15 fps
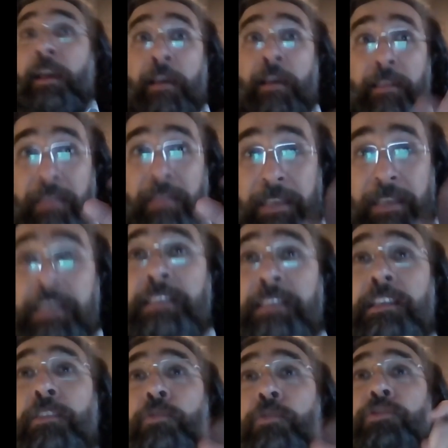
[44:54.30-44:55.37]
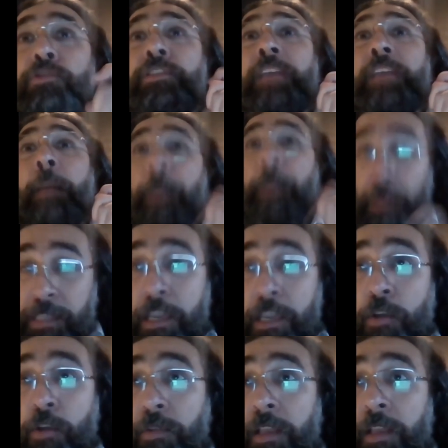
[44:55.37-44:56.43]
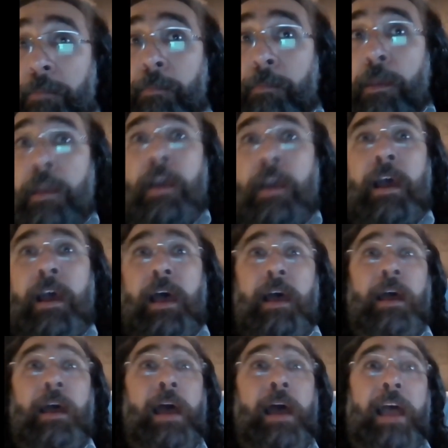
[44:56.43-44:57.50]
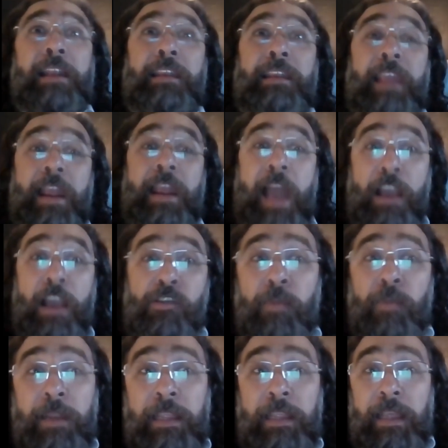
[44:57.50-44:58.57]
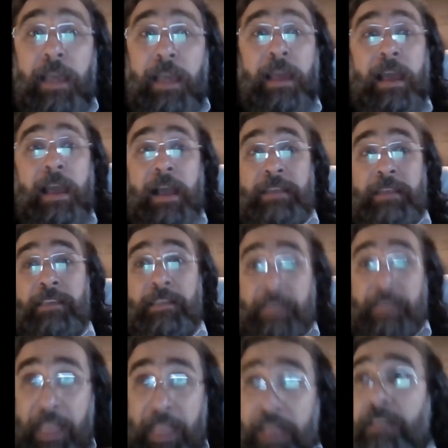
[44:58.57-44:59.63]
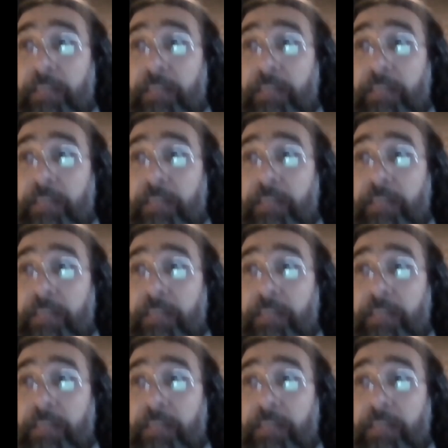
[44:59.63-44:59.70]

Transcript: this institution can prosecute him and can actually ask a state